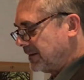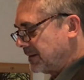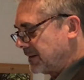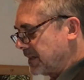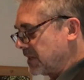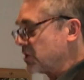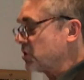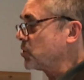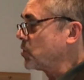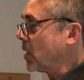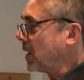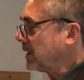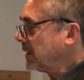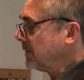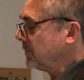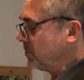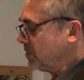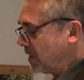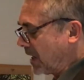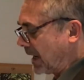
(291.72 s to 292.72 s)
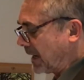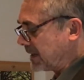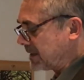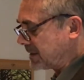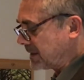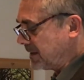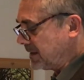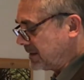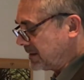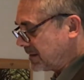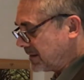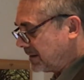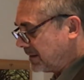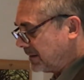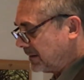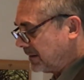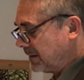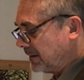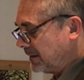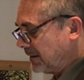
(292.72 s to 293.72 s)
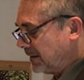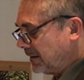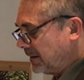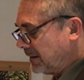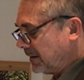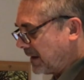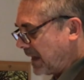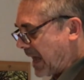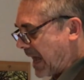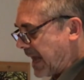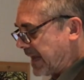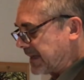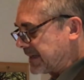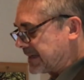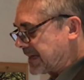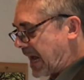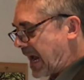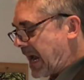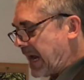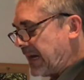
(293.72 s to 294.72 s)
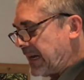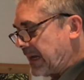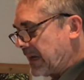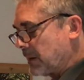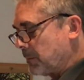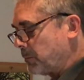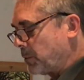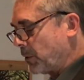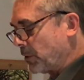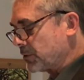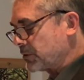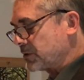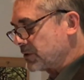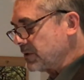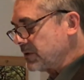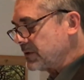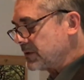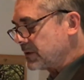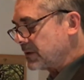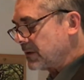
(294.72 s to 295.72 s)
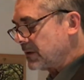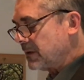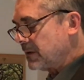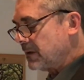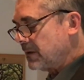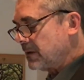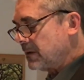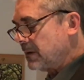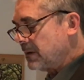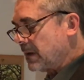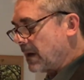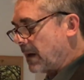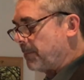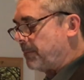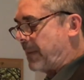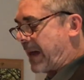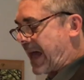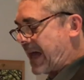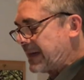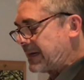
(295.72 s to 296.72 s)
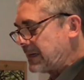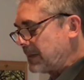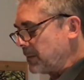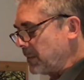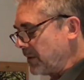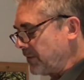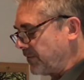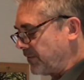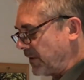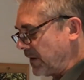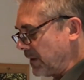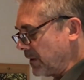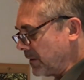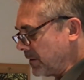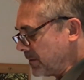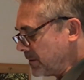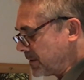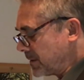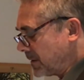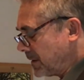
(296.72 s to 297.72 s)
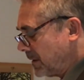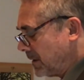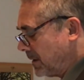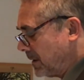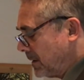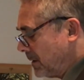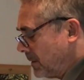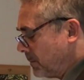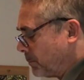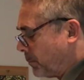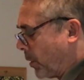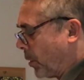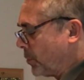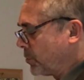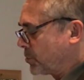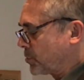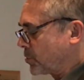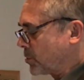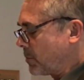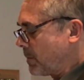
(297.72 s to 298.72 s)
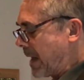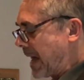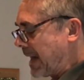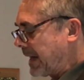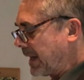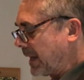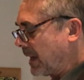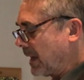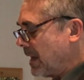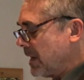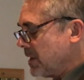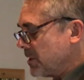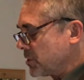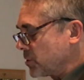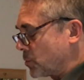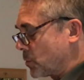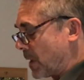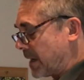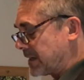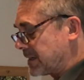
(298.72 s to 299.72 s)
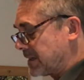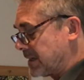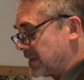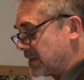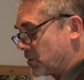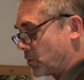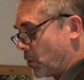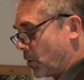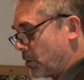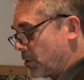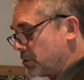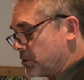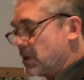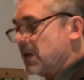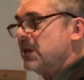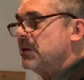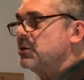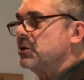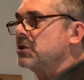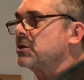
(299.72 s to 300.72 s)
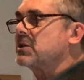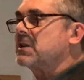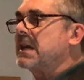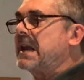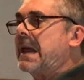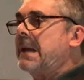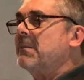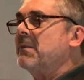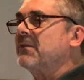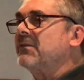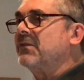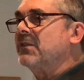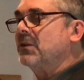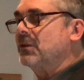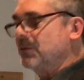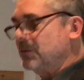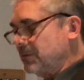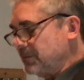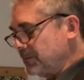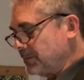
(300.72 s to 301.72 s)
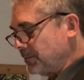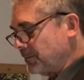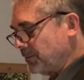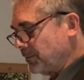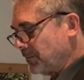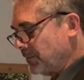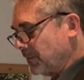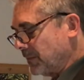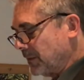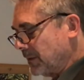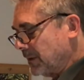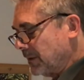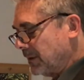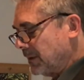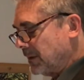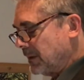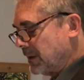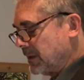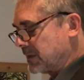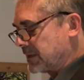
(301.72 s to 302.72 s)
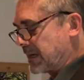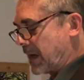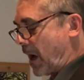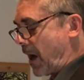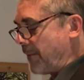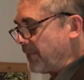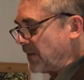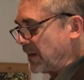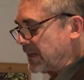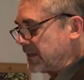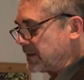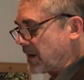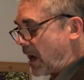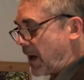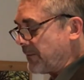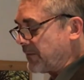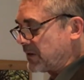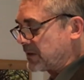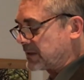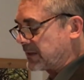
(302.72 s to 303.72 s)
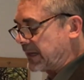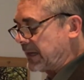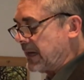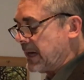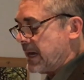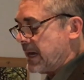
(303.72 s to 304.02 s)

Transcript: destructive jealousies, anxiety compulsions, abandonment fears, post-traumatic stress disorders, just to name a few? You see, obviously